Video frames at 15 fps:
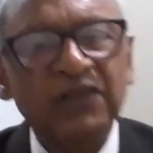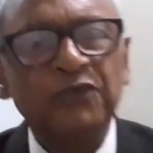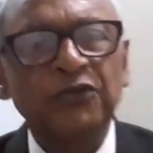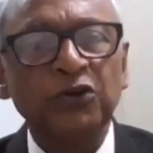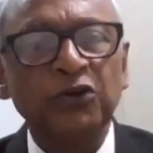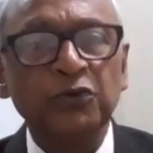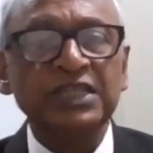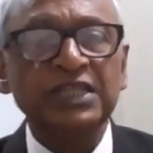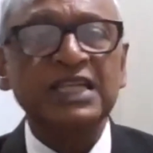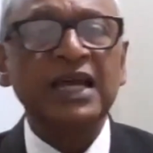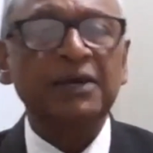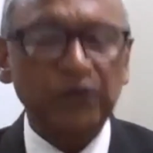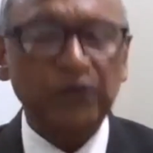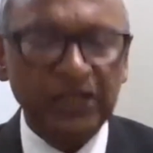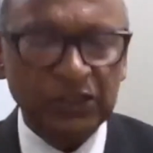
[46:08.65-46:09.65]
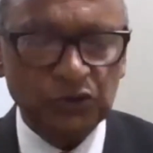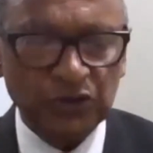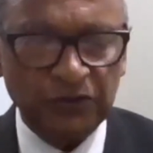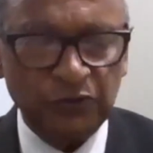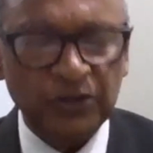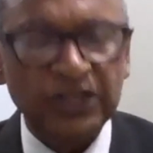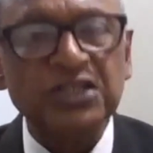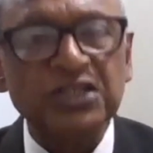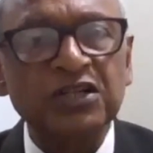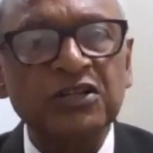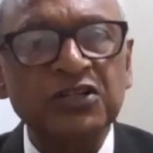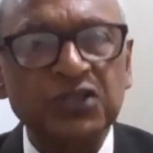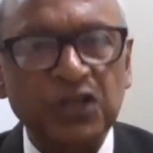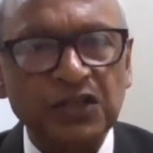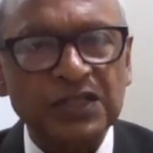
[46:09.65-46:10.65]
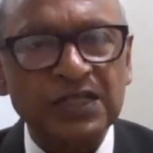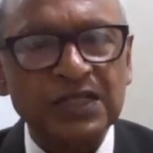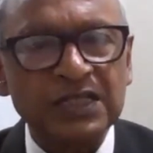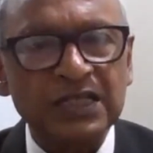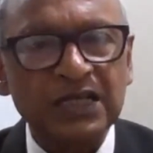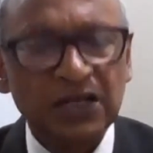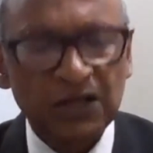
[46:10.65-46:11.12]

for which I am willing to give you additional resources,